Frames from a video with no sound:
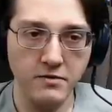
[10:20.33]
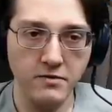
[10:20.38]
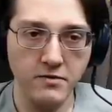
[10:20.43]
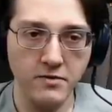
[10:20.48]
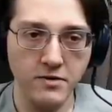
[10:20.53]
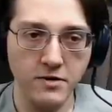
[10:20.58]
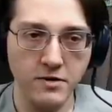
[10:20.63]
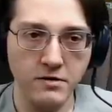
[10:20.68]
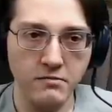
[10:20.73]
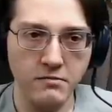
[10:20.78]

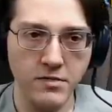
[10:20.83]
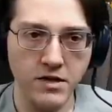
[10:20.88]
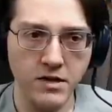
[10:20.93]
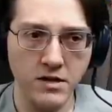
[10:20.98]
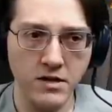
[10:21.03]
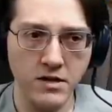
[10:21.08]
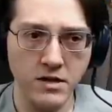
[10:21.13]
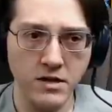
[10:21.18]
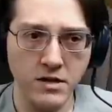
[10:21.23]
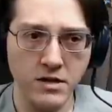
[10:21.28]
Arum
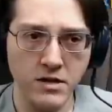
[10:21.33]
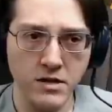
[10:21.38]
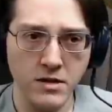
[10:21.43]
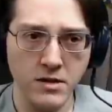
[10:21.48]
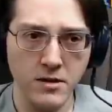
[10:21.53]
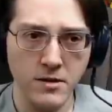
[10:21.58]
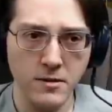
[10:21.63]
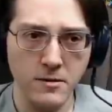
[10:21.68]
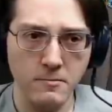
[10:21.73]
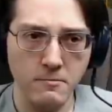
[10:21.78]

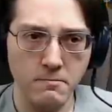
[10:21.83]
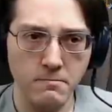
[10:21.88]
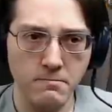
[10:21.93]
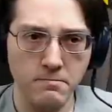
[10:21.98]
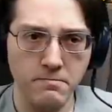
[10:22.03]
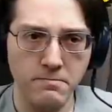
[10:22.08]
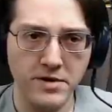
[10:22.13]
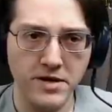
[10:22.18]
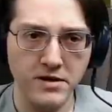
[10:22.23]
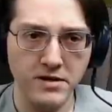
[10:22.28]

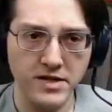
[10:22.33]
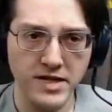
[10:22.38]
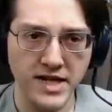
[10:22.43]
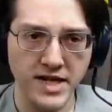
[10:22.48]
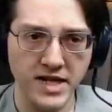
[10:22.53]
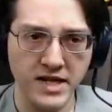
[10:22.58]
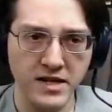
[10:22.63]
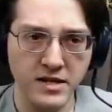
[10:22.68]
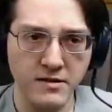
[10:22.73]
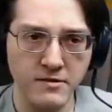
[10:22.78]

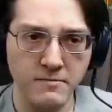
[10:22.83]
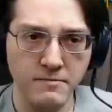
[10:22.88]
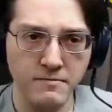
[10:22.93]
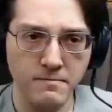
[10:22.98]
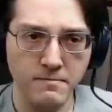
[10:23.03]
building.